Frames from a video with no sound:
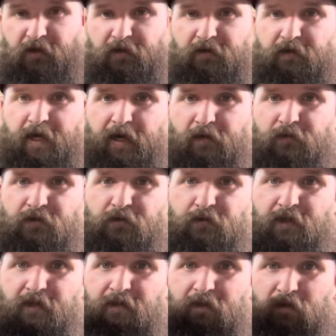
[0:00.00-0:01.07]
you how to
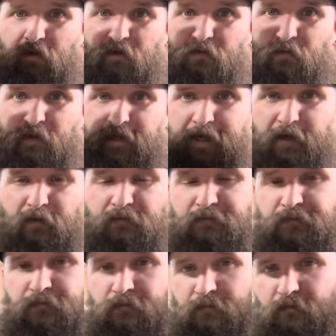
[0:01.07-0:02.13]
get the old one out,
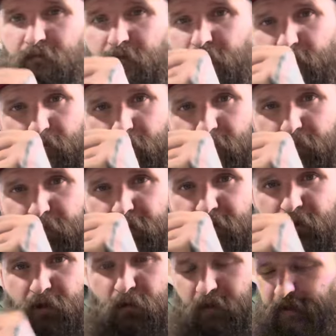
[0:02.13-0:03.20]
put the
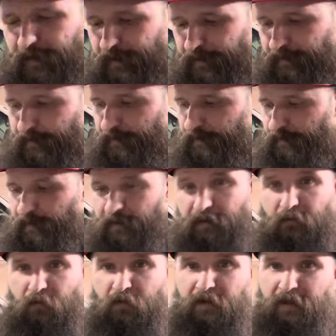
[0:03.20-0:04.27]
new one in, and
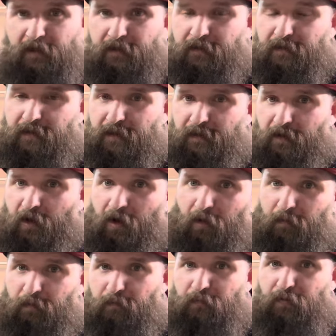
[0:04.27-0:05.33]
then we'll get it
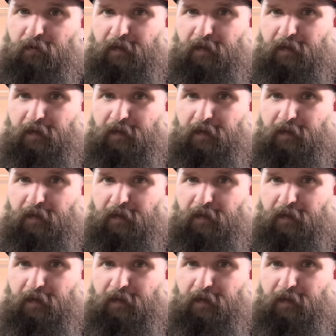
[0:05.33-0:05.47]
all put